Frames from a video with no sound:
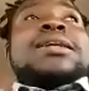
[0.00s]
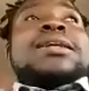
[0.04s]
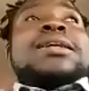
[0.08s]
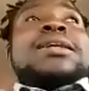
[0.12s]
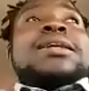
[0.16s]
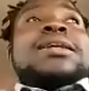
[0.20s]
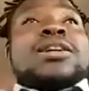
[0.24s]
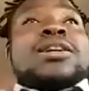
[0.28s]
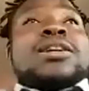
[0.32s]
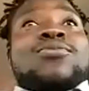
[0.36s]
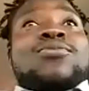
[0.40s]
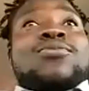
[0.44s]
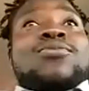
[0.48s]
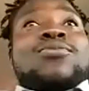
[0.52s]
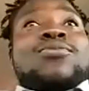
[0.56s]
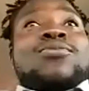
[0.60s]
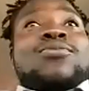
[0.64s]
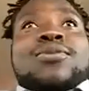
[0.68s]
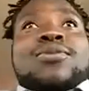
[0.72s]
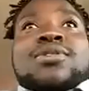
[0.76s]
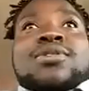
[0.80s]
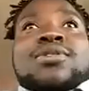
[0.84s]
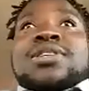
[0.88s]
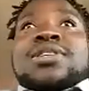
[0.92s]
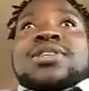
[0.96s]
just,
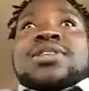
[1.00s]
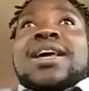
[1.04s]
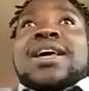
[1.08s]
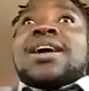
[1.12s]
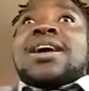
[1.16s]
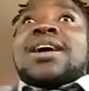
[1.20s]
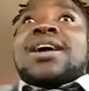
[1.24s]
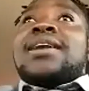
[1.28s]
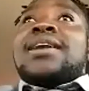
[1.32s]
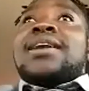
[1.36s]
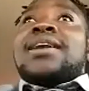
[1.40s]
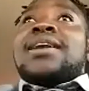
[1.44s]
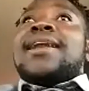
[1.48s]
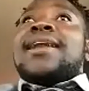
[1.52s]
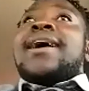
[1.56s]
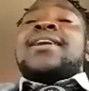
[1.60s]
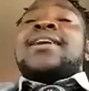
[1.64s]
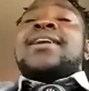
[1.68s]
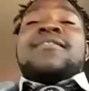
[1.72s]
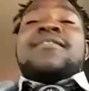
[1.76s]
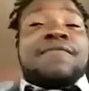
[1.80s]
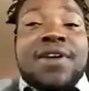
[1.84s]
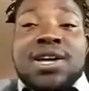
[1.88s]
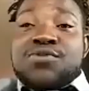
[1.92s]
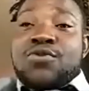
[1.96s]
you know,
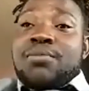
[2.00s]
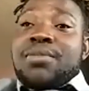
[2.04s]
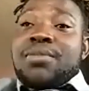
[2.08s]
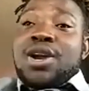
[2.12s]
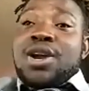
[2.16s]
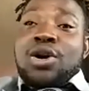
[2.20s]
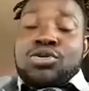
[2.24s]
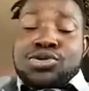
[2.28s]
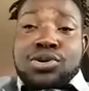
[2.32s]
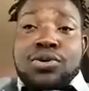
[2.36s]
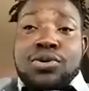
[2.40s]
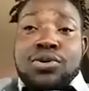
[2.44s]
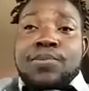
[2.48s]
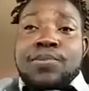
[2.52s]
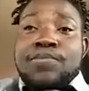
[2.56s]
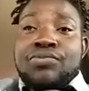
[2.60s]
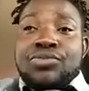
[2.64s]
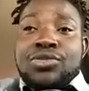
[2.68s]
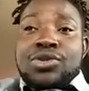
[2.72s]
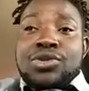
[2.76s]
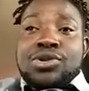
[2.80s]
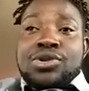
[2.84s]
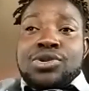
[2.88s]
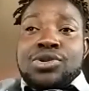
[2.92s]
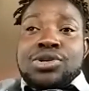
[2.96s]
keep doing what
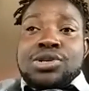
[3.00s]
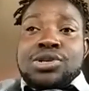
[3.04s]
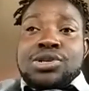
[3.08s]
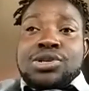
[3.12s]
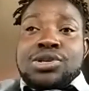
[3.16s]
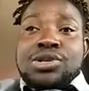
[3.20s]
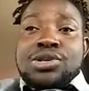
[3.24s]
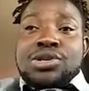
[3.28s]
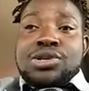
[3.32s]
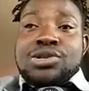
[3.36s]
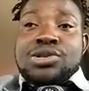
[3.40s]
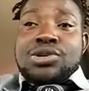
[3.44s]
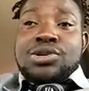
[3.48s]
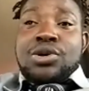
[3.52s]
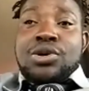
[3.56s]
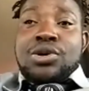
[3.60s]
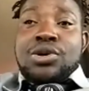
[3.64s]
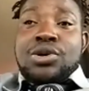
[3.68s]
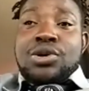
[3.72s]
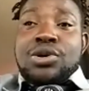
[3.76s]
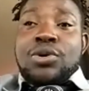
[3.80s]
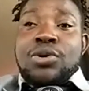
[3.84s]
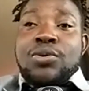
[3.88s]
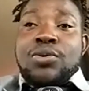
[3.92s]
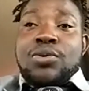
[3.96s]
you're doing
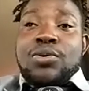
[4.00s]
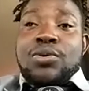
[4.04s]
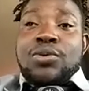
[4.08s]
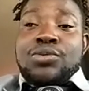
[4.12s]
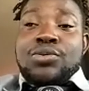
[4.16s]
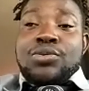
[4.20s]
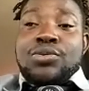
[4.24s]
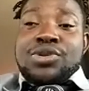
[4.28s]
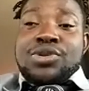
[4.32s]
and,